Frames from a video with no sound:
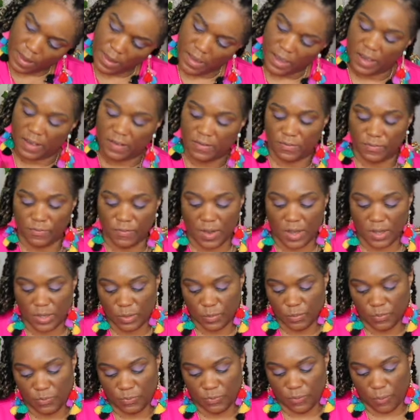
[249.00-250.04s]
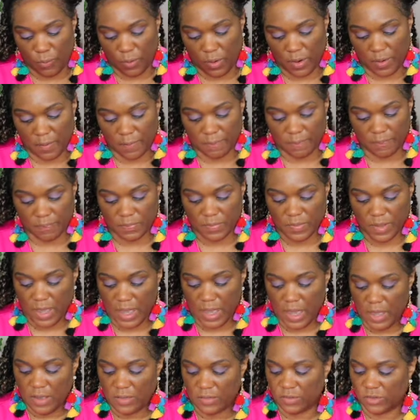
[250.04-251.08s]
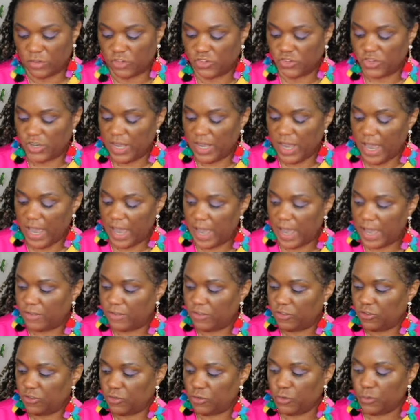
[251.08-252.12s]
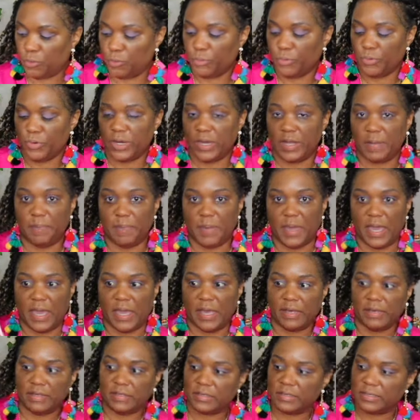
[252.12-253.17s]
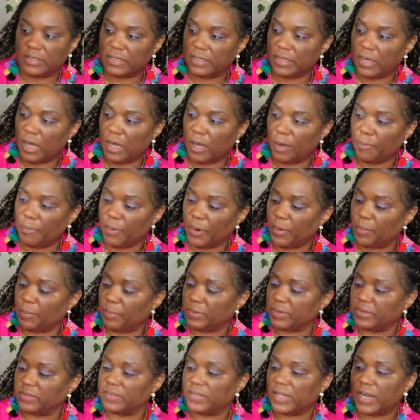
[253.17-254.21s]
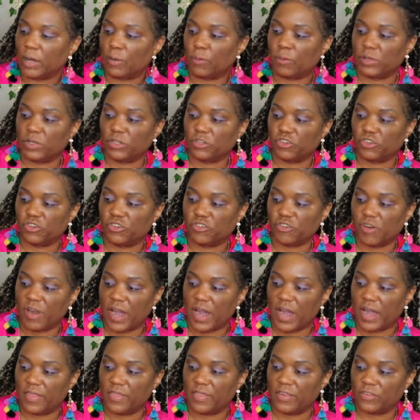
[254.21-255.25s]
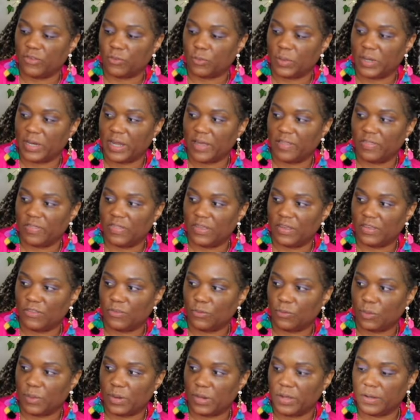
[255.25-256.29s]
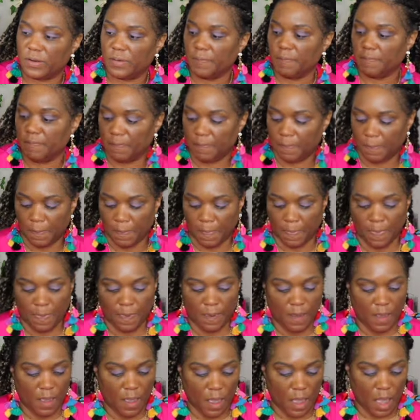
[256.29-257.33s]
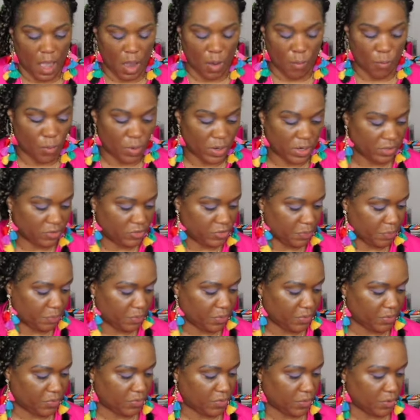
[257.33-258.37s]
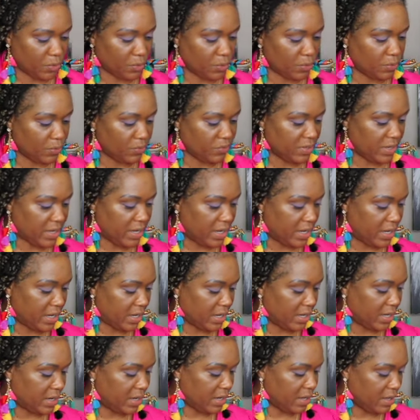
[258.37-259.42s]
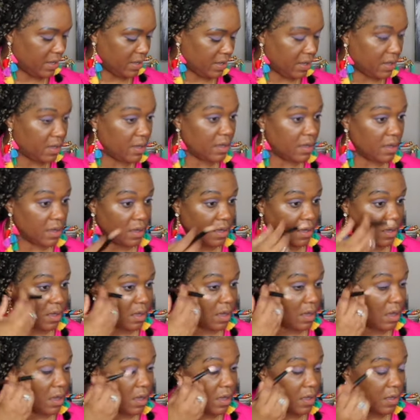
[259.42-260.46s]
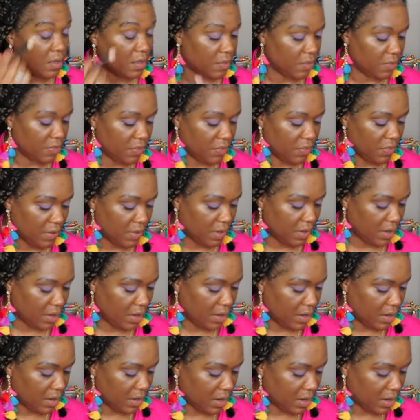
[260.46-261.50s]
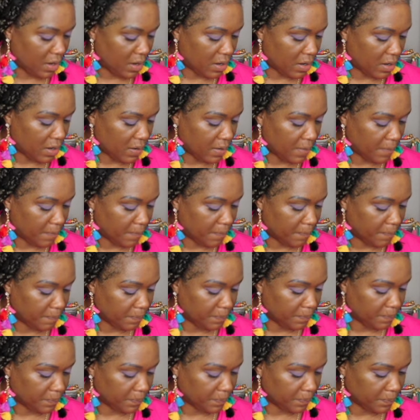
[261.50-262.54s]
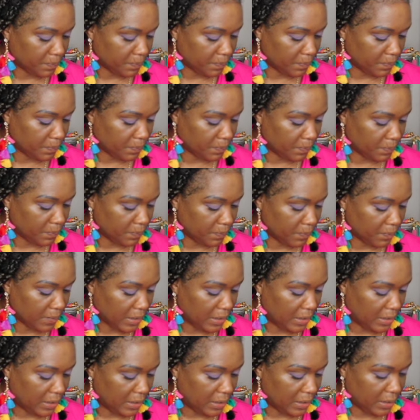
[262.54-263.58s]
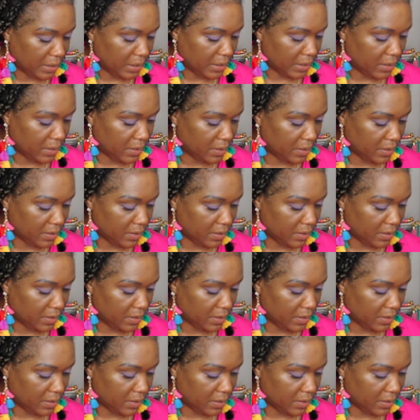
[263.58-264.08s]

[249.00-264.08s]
Yes, volume four. So she has two pretty pinks, uh, purples that I wanted to try, this one and this one. I wanted to put those in the um, lid